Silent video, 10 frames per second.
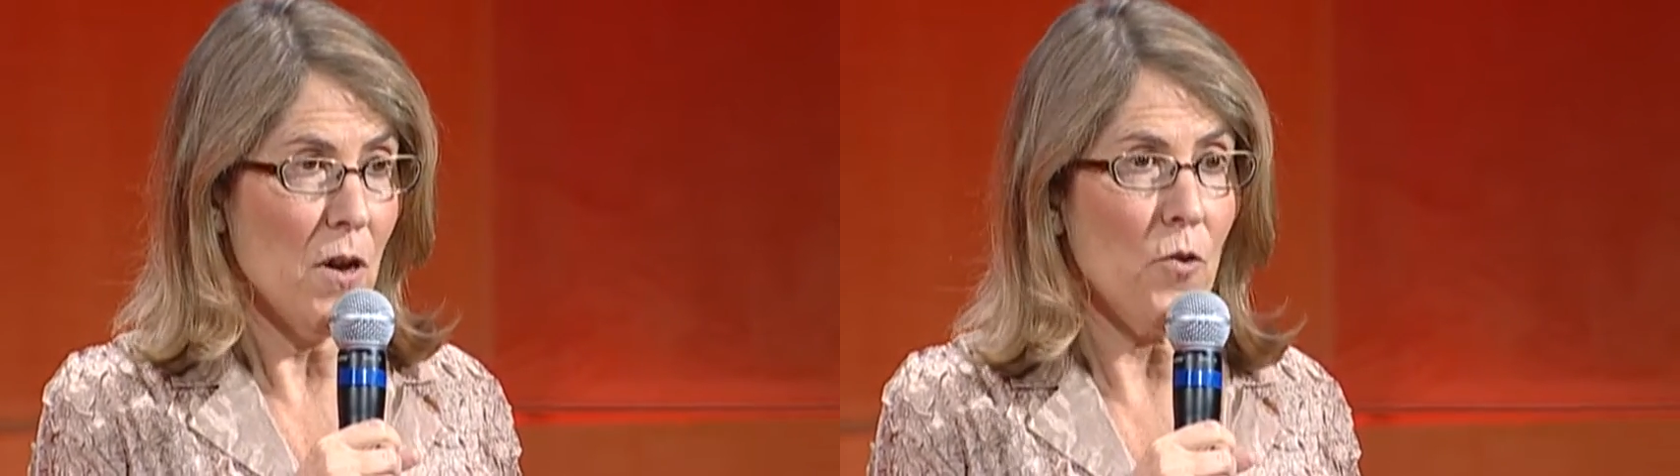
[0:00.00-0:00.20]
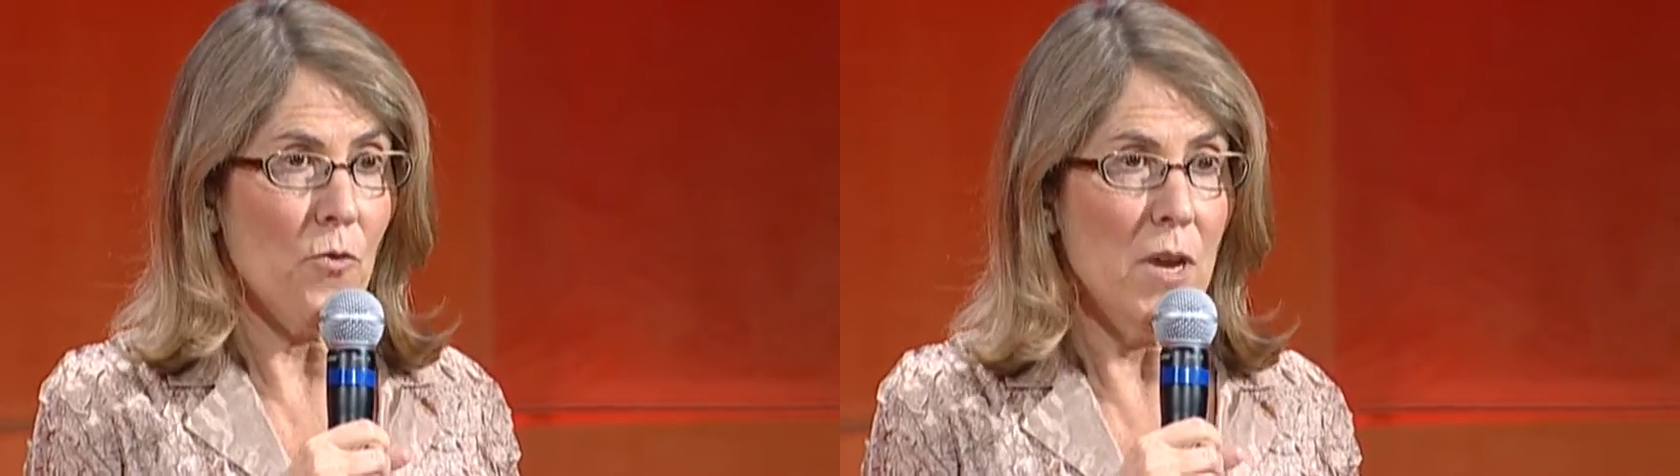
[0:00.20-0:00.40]

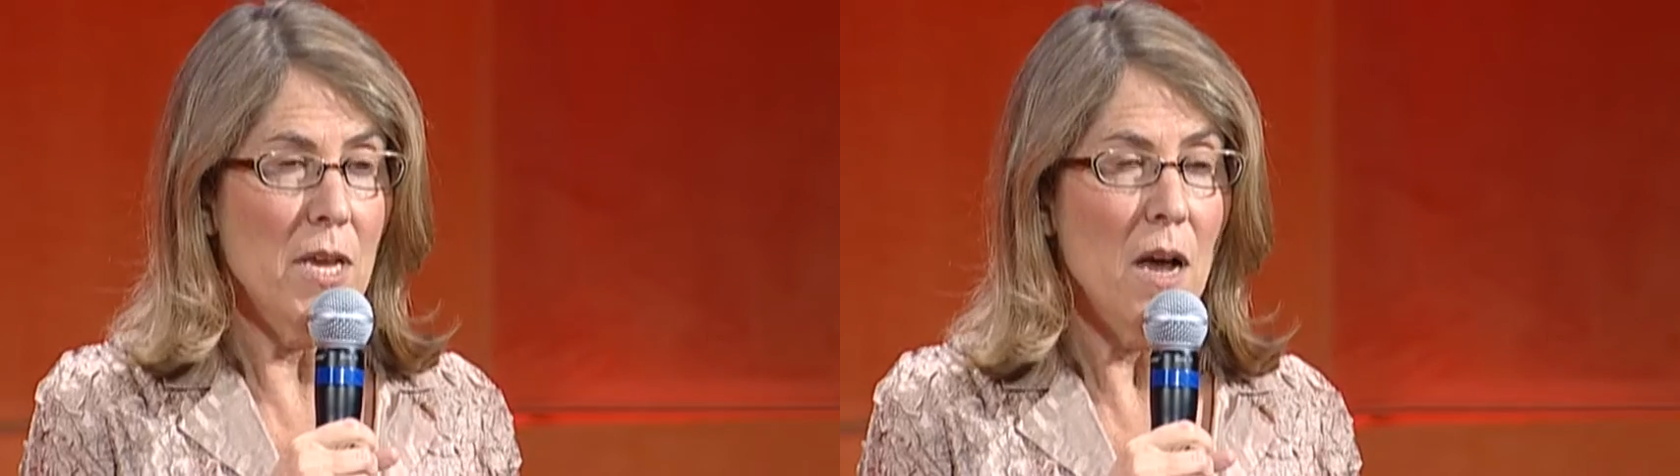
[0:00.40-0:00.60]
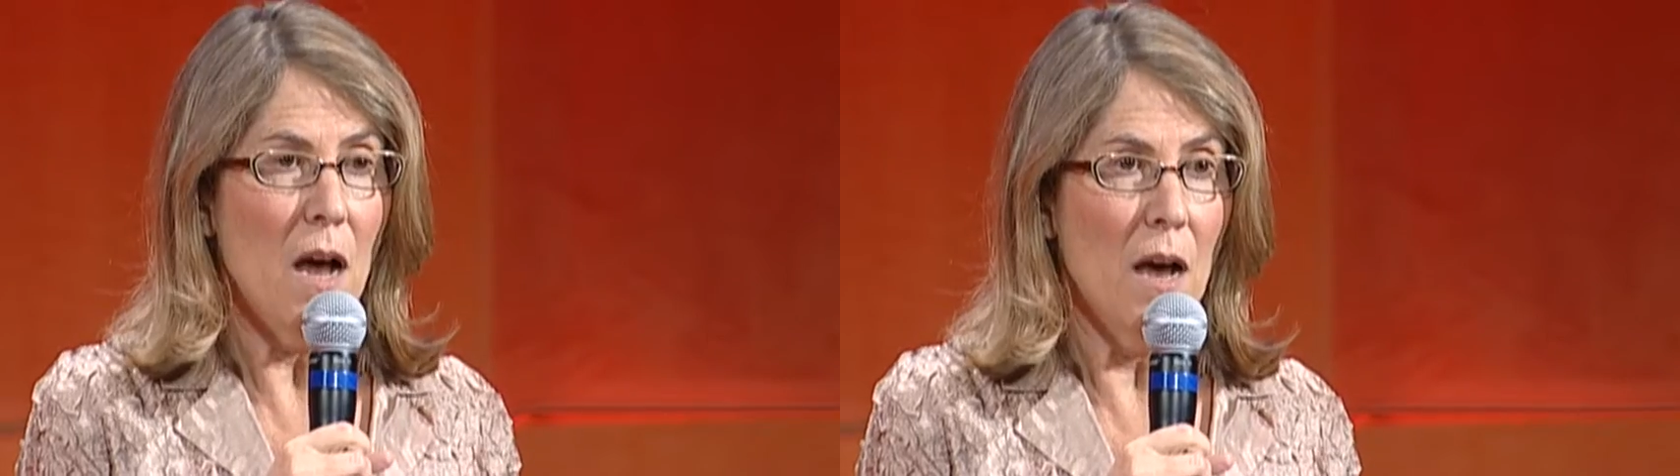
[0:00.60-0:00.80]

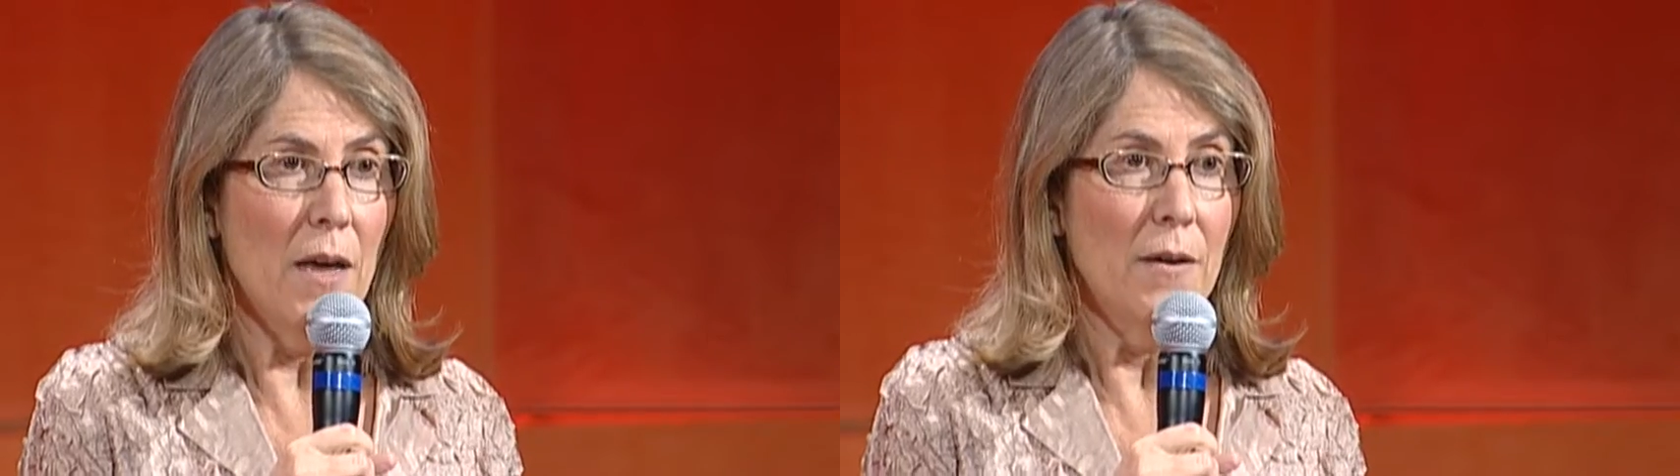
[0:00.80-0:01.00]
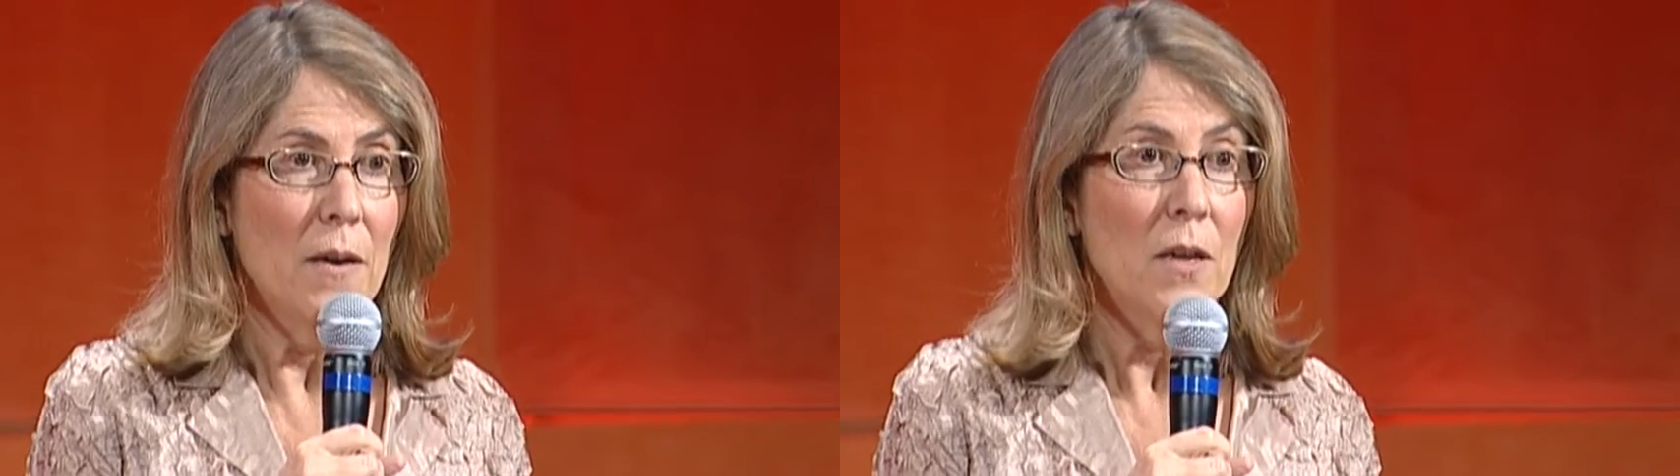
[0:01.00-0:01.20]
agree
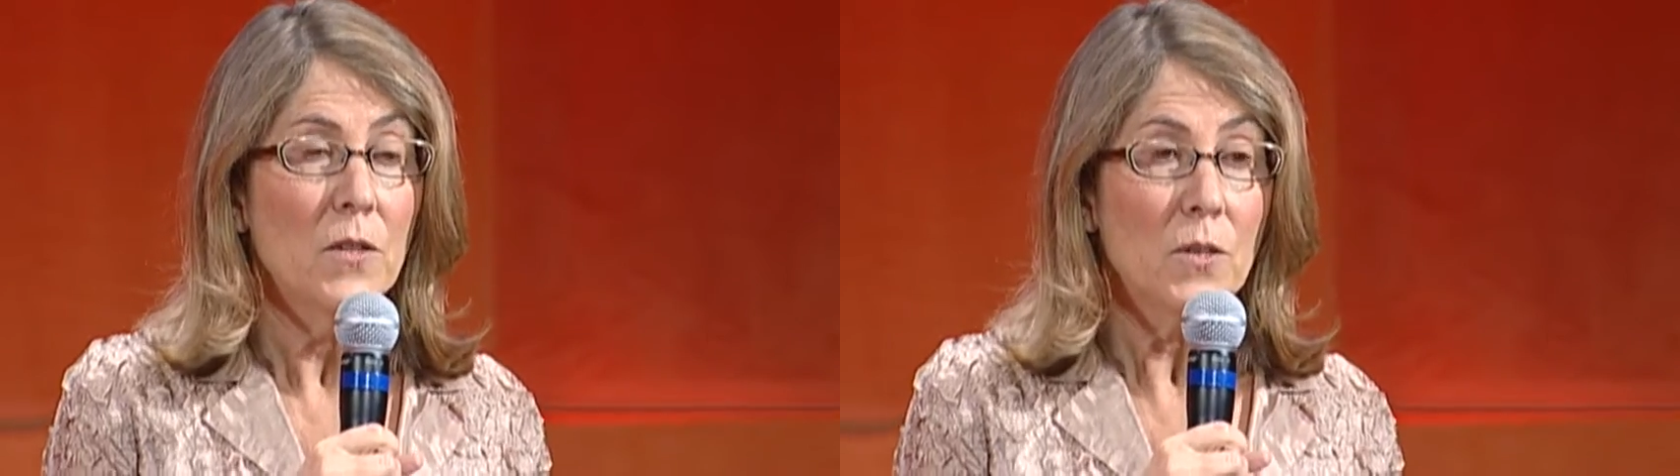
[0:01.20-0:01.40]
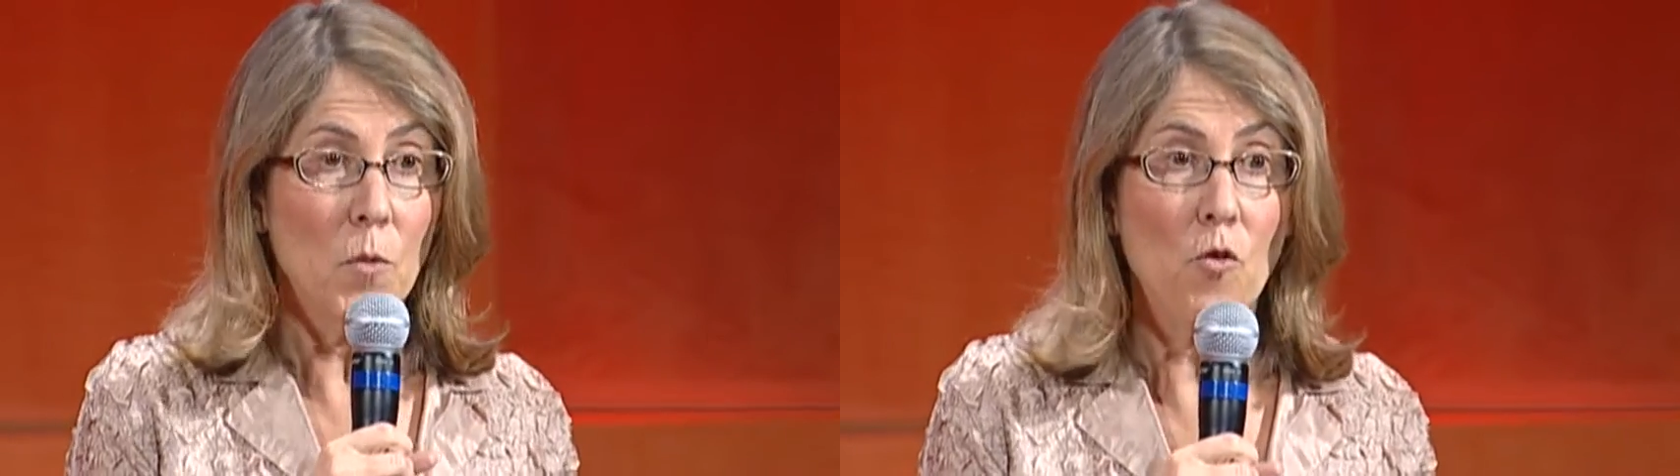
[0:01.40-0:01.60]
on
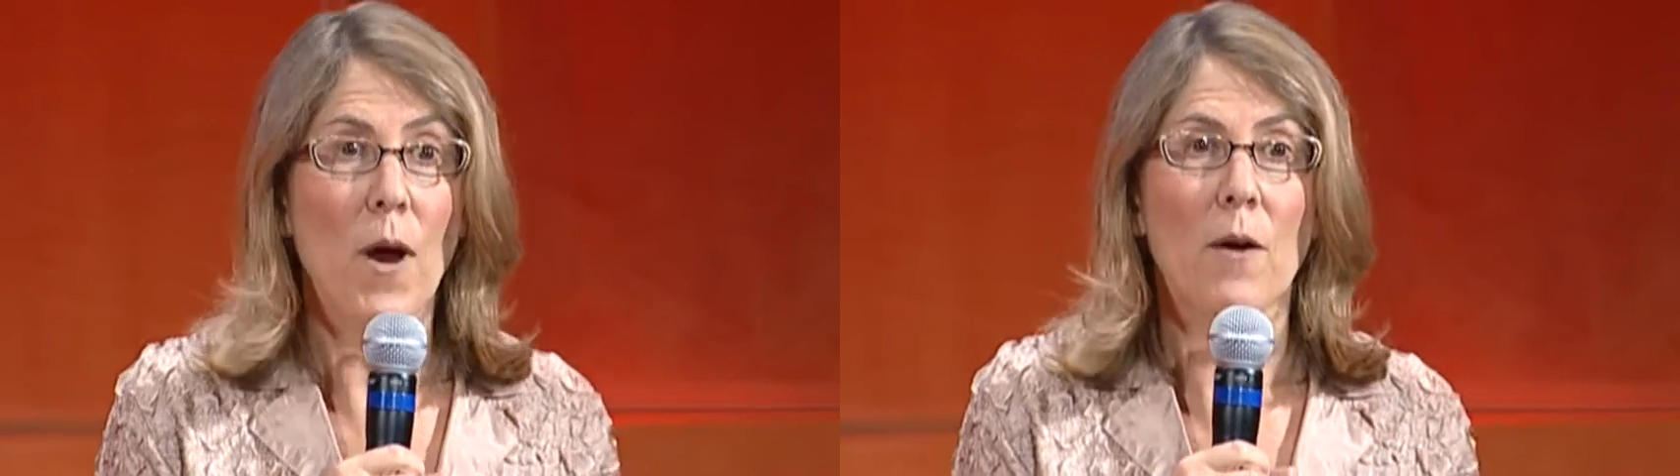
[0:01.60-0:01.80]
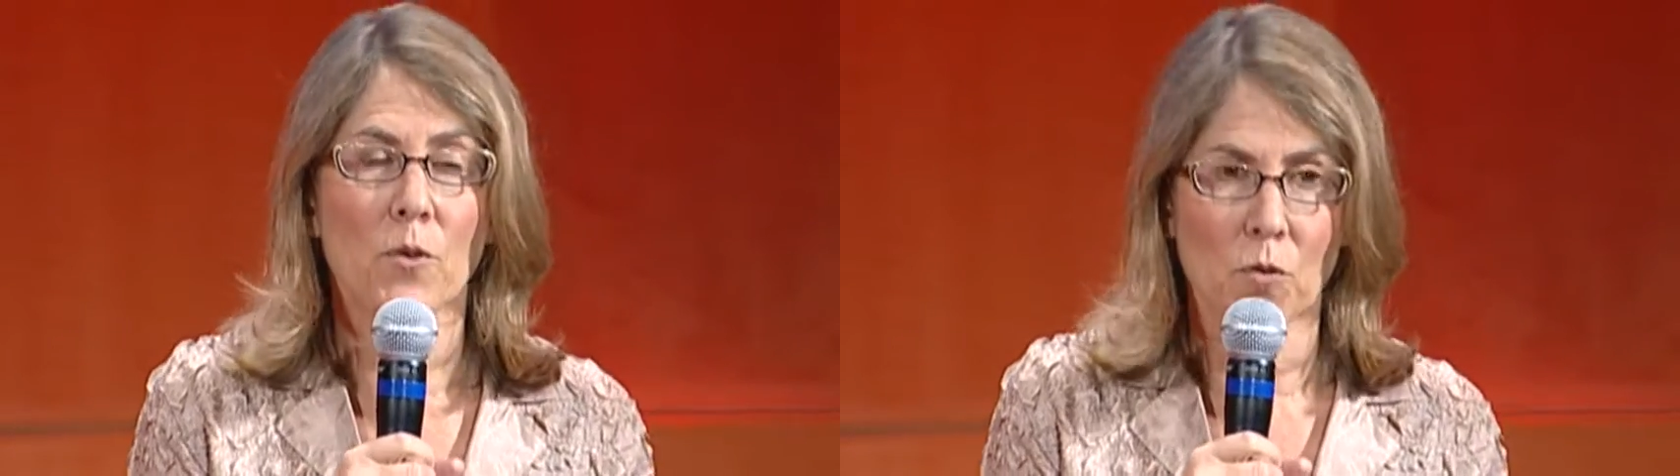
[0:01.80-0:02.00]
some
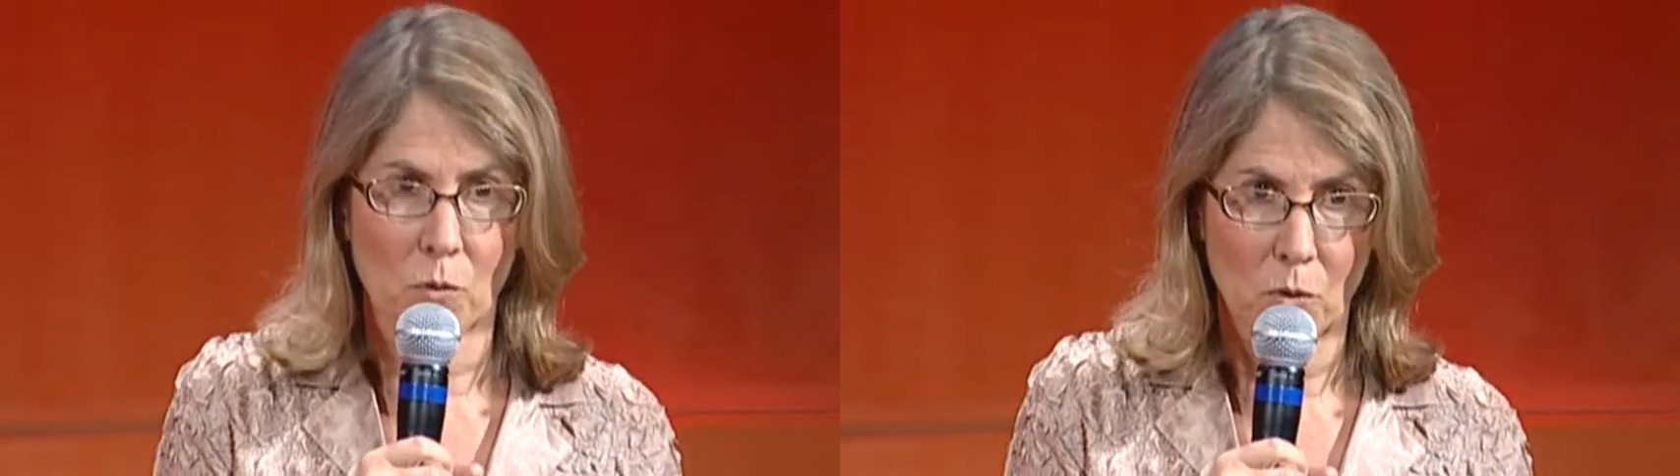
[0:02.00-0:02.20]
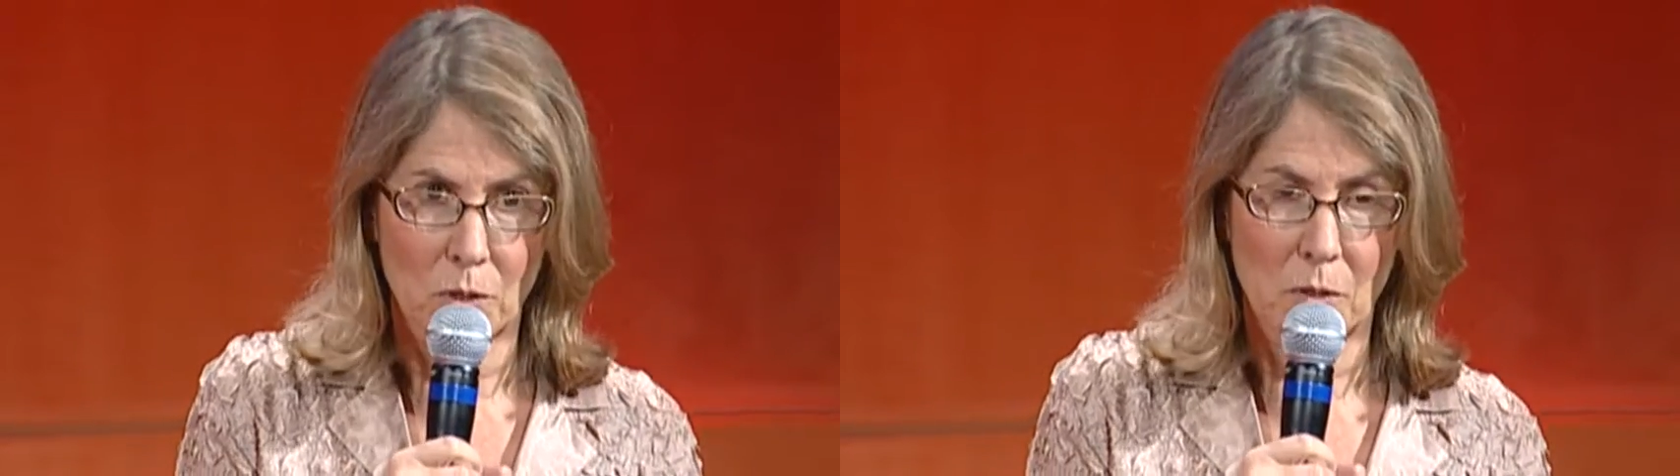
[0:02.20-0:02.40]
ground
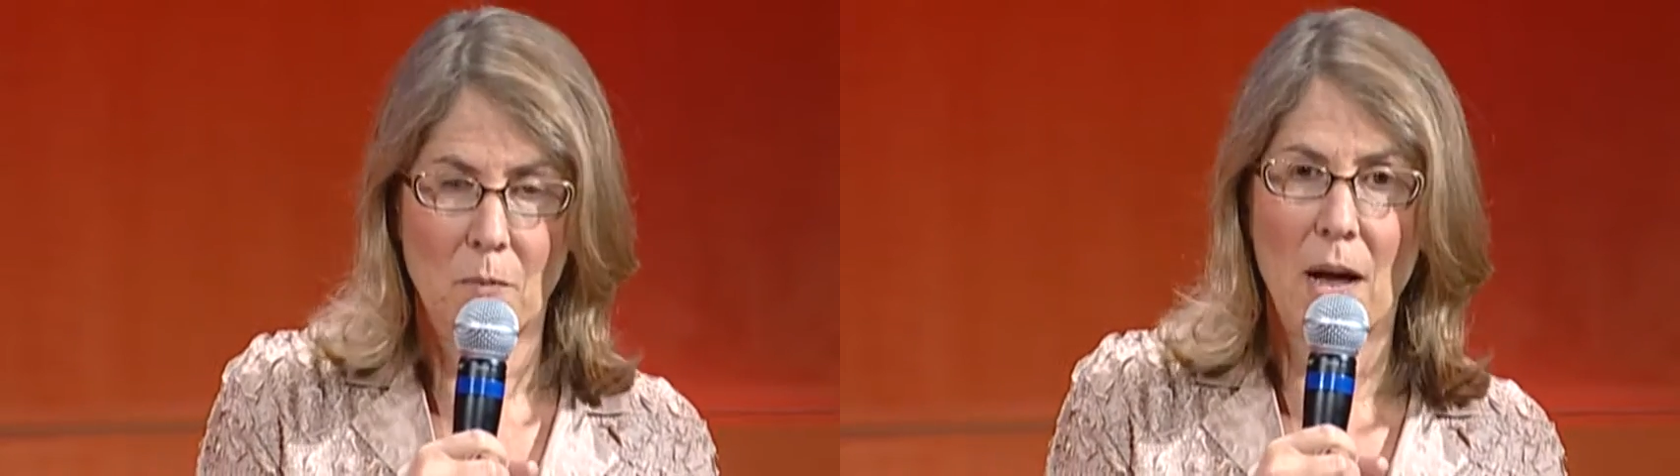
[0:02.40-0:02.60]
rules.